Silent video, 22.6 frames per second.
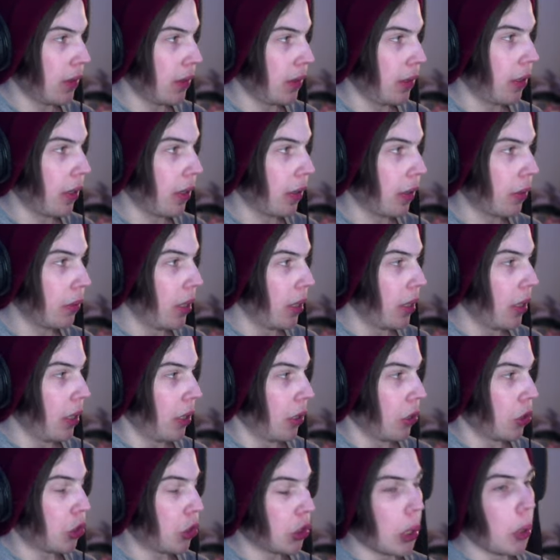you know?
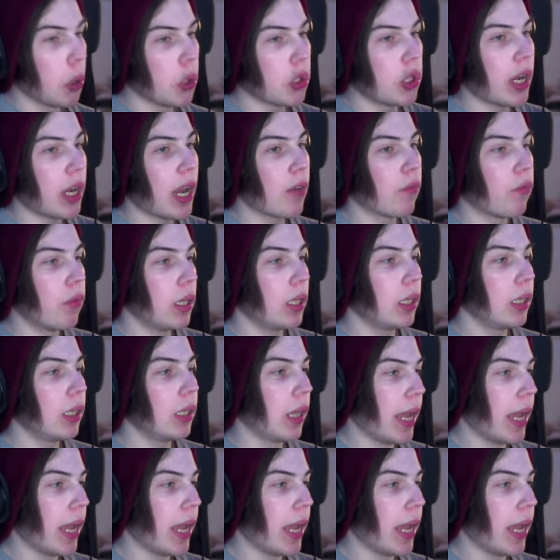Shows that I really like